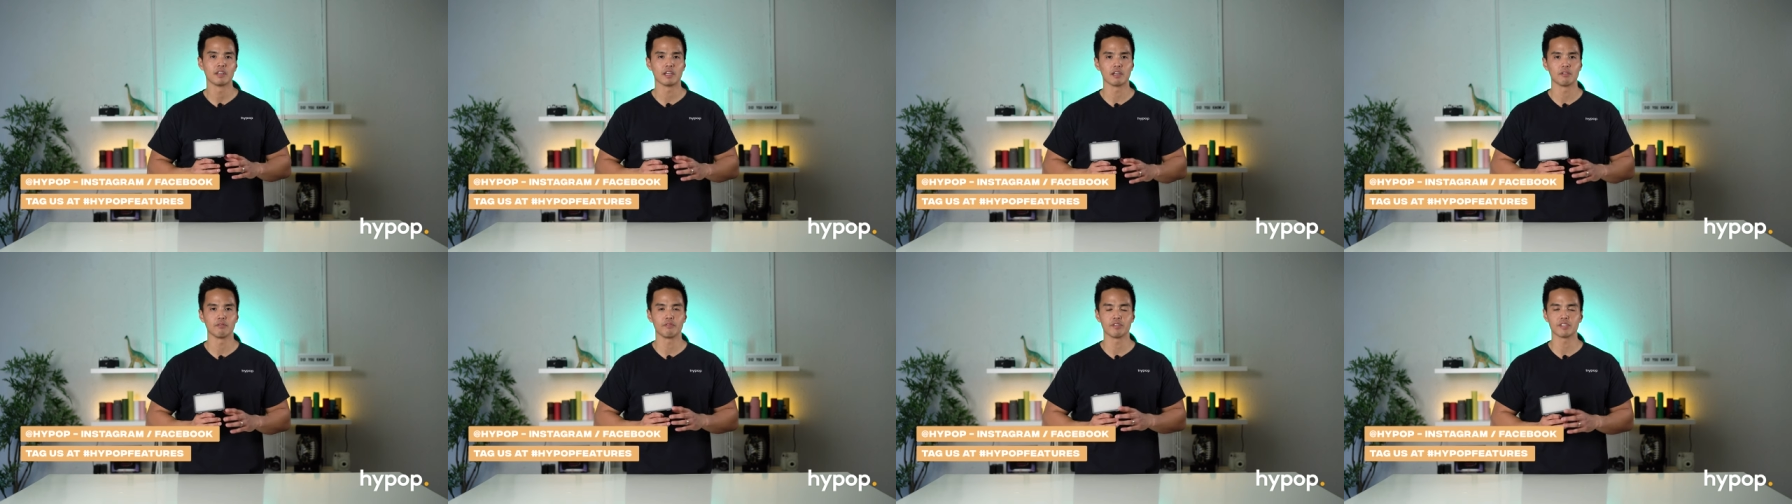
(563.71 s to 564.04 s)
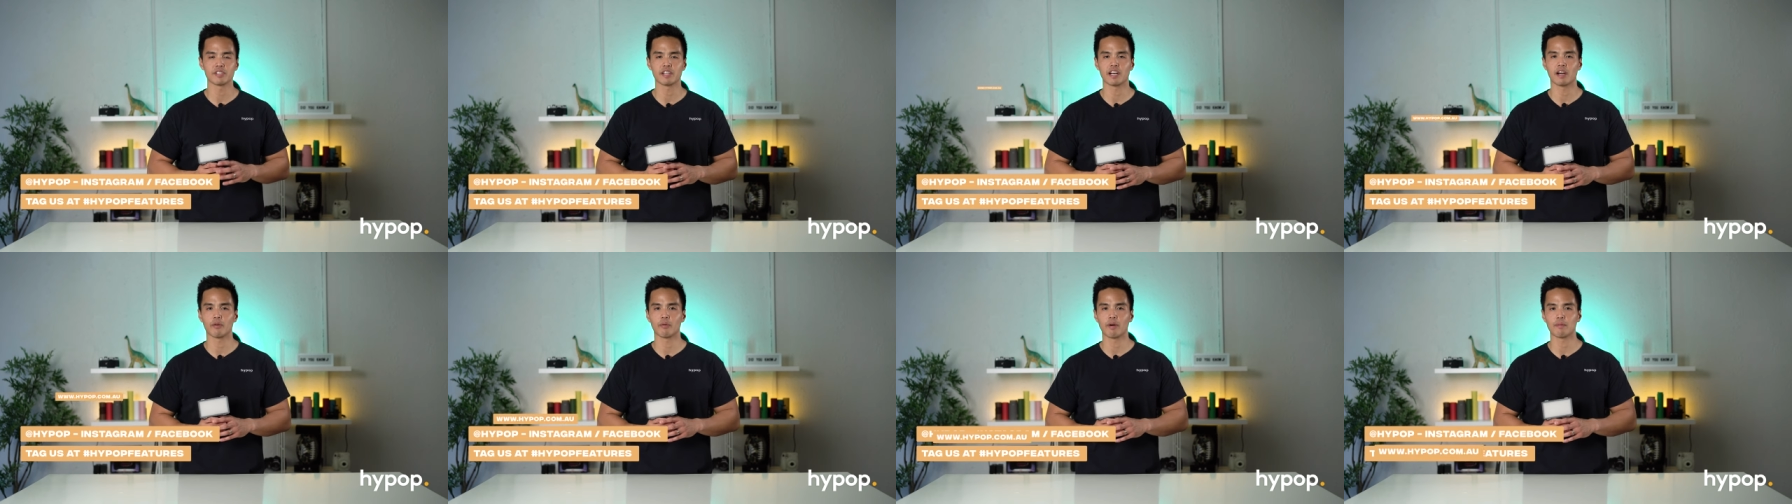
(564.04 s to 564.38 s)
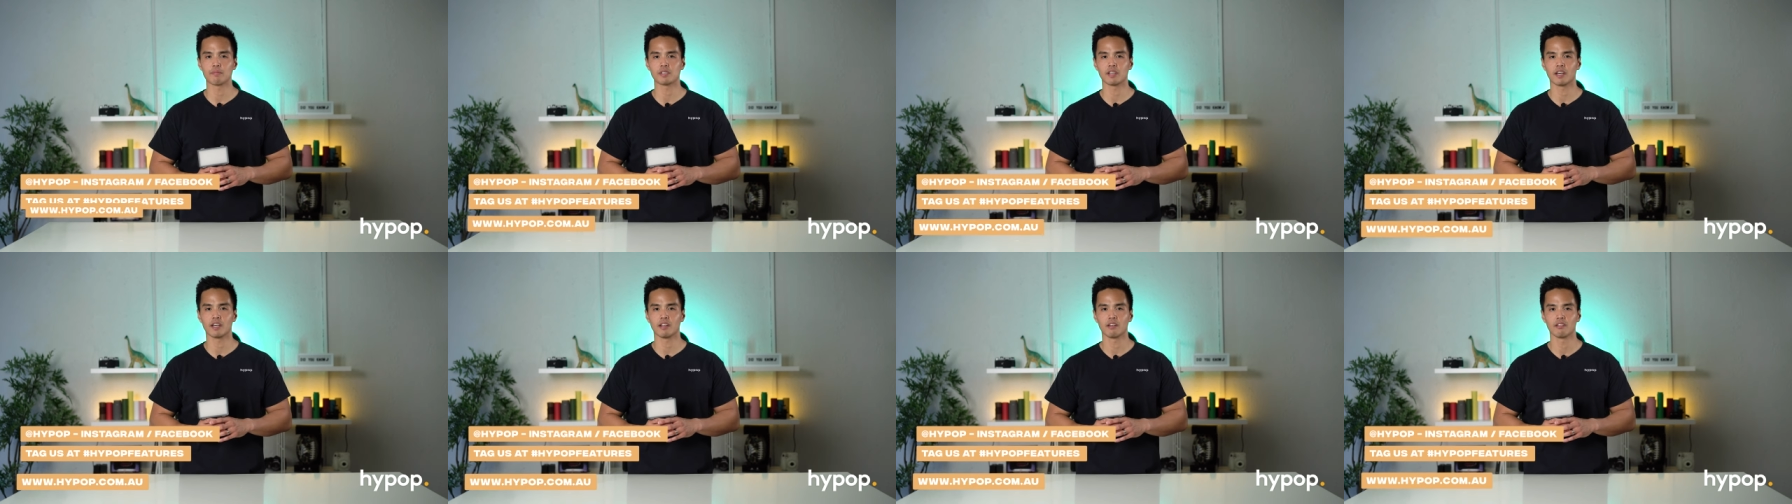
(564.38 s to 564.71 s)
and visit our
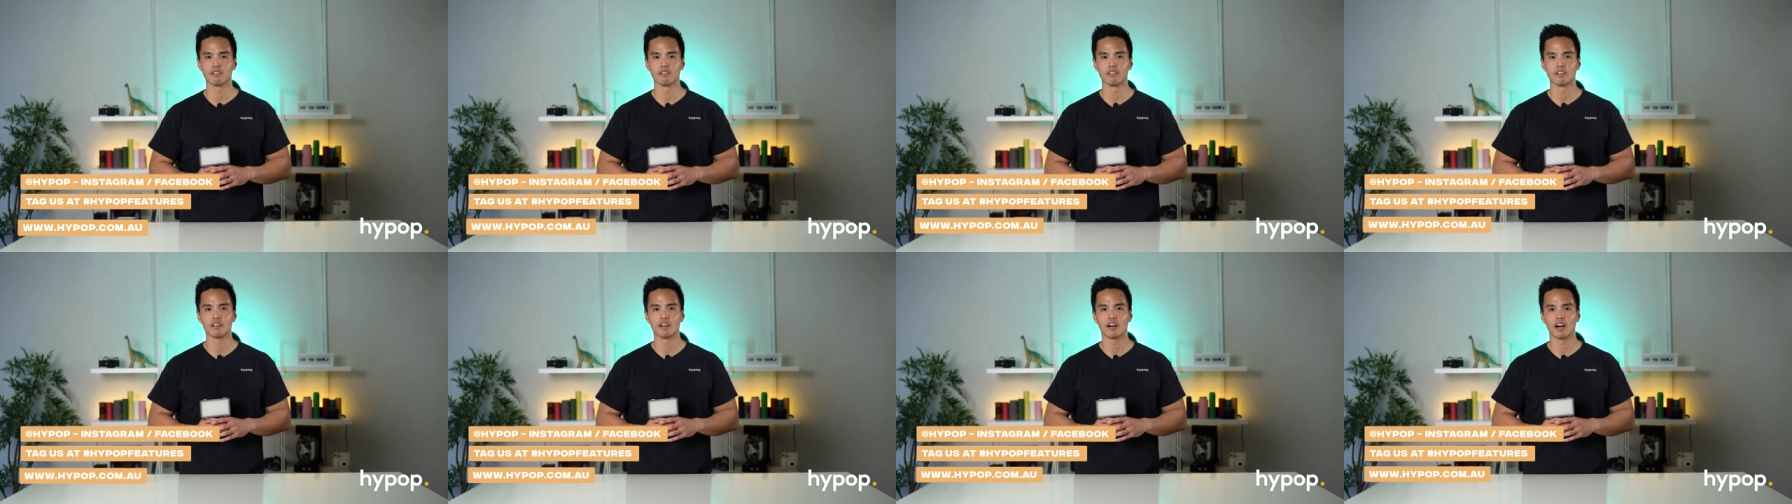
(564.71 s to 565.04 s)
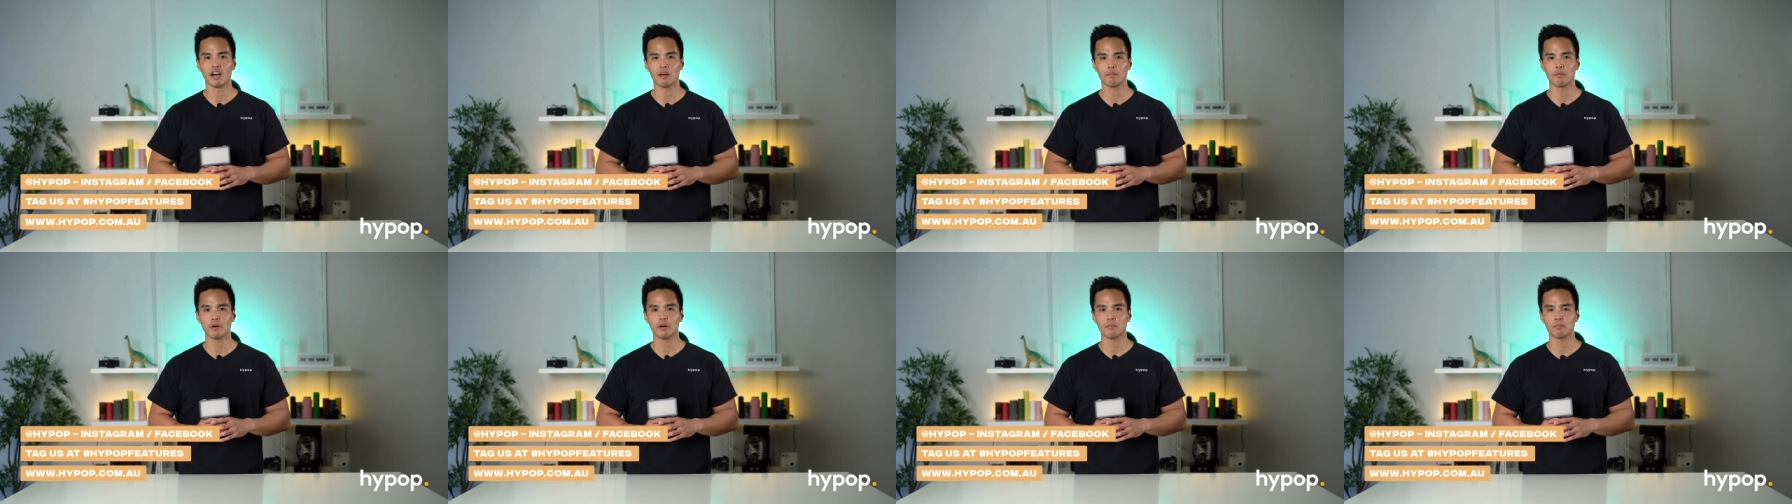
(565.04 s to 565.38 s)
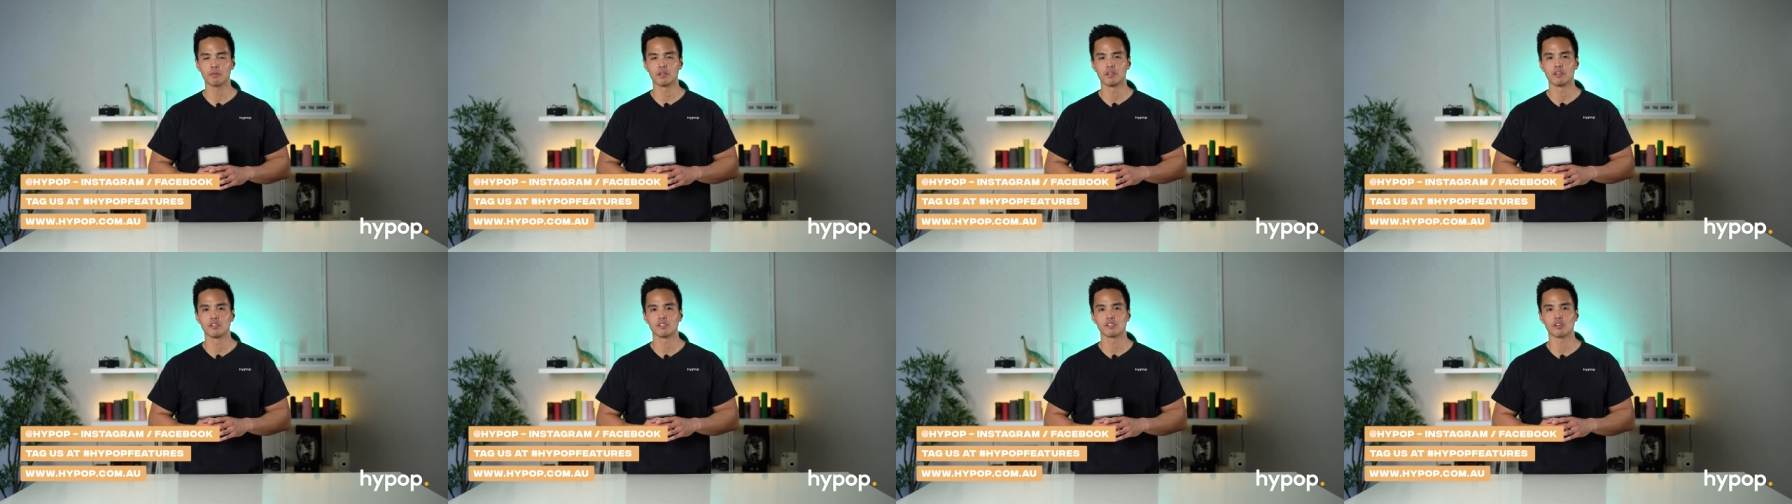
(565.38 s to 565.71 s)
website,
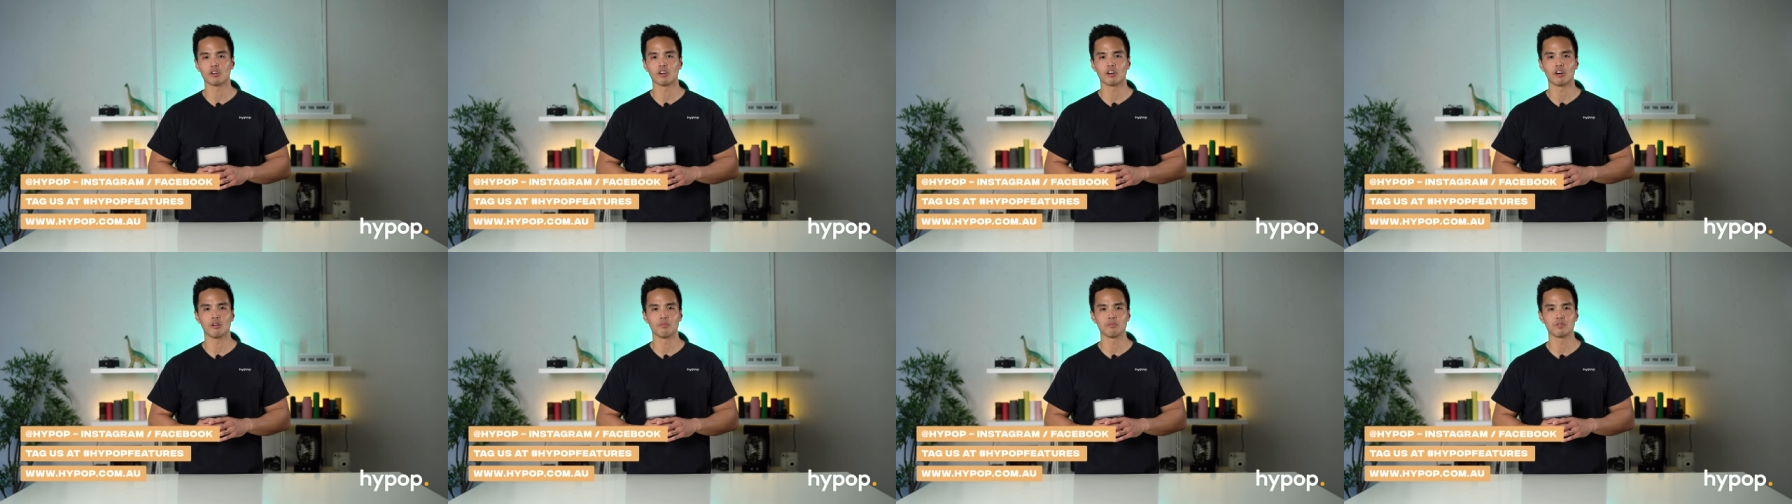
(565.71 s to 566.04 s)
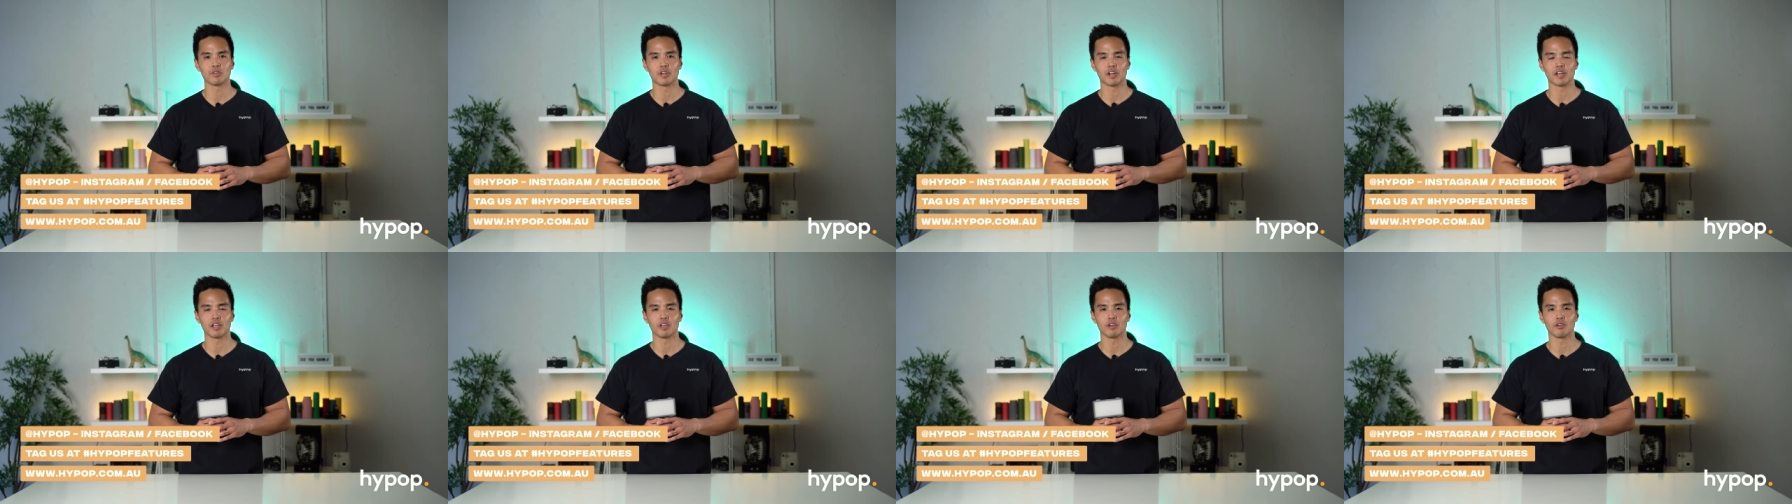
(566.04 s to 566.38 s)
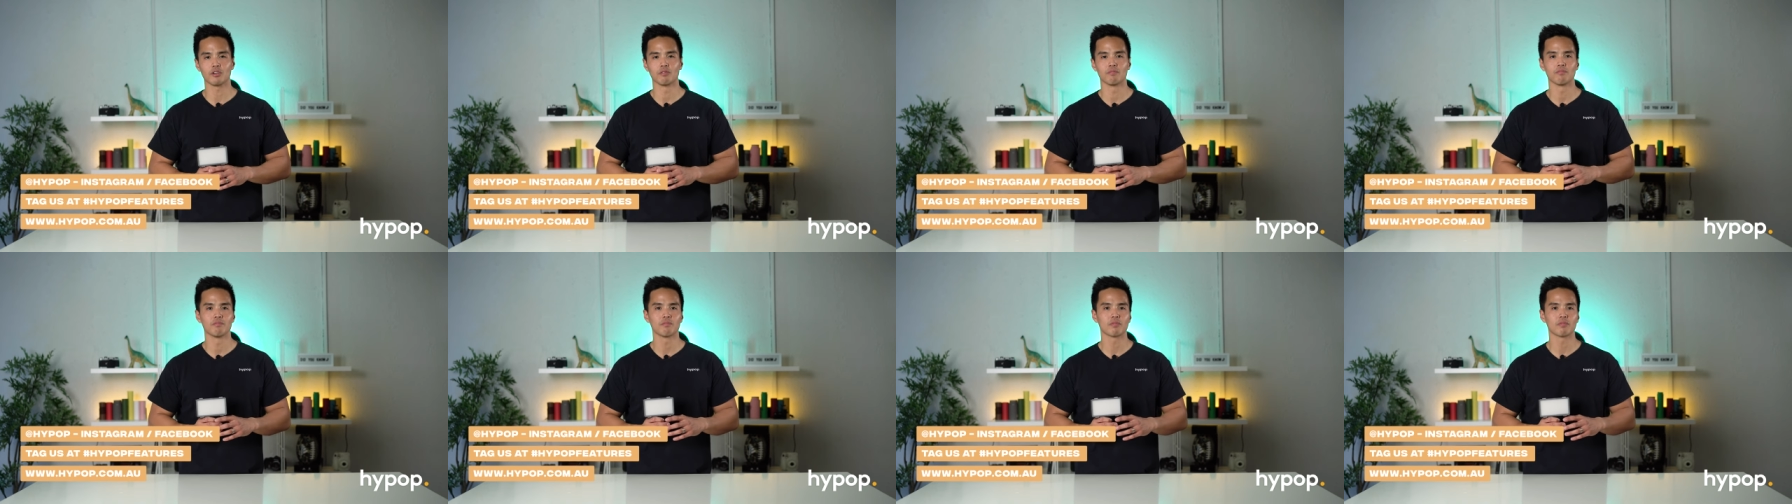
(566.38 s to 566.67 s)
hypop.com.au.